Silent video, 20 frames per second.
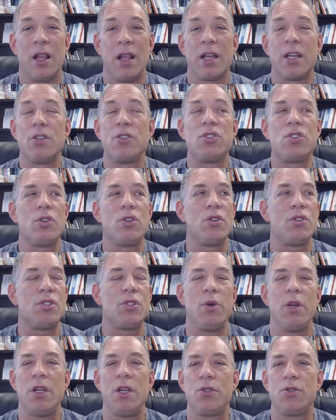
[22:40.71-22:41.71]
Like as soon as
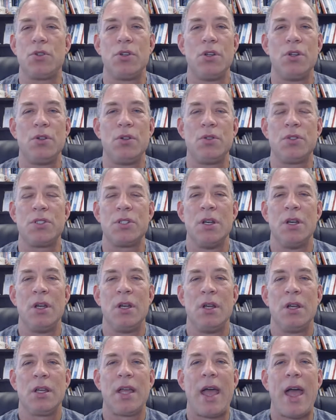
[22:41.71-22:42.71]
you introduce
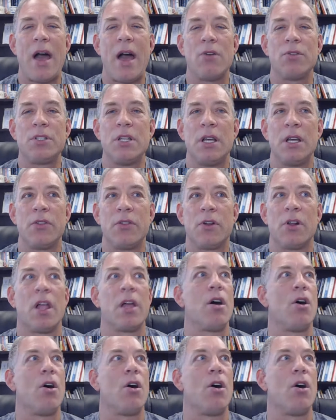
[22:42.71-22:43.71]
counting, they're like,
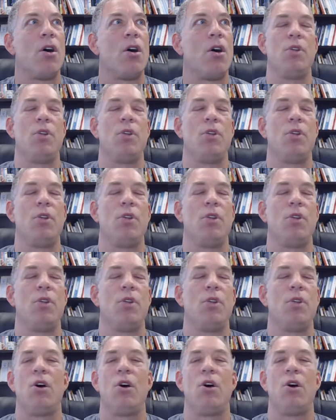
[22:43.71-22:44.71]
oh, no,
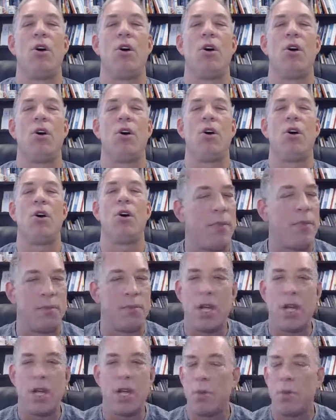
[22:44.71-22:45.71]
I can't. I'm
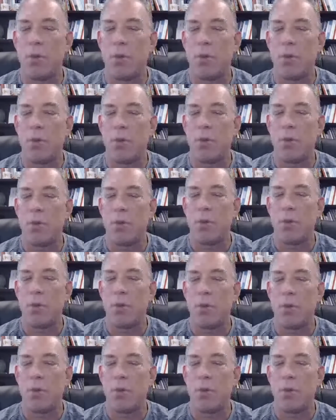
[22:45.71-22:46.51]
terrible at math.